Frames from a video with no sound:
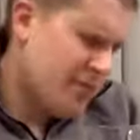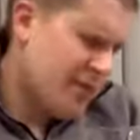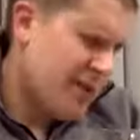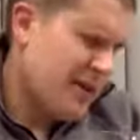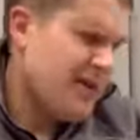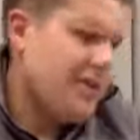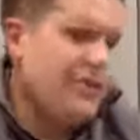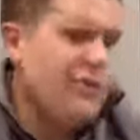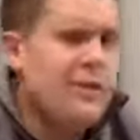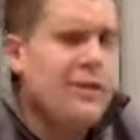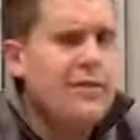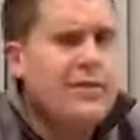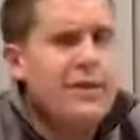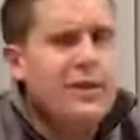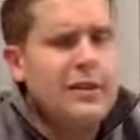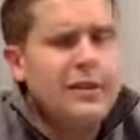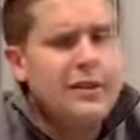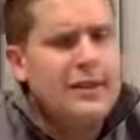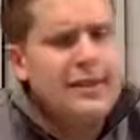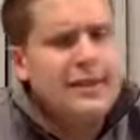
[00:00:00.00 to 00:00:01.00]
I do have
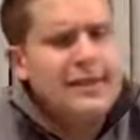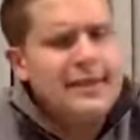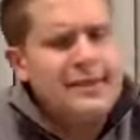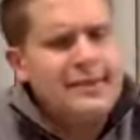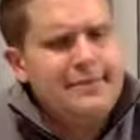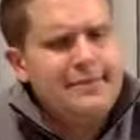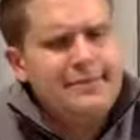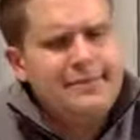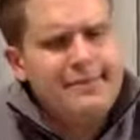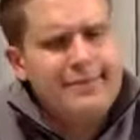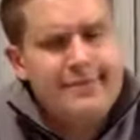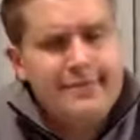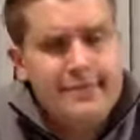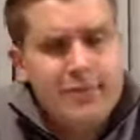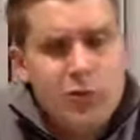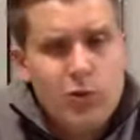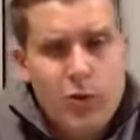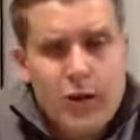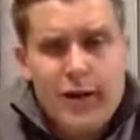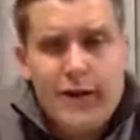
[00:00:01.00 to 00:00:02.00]

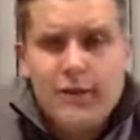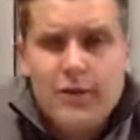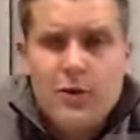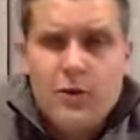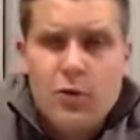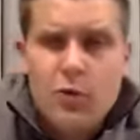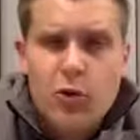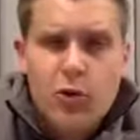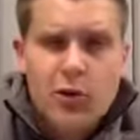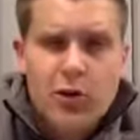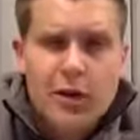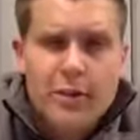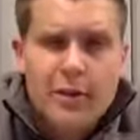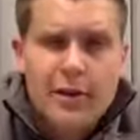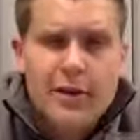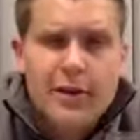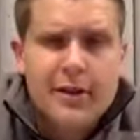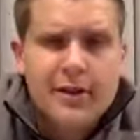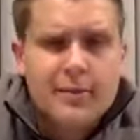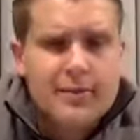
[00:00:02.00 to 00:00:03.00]
quite a few more
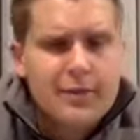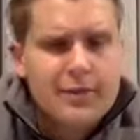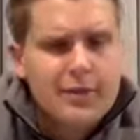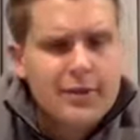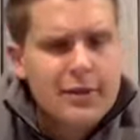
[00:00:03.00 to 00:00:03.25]
coming up.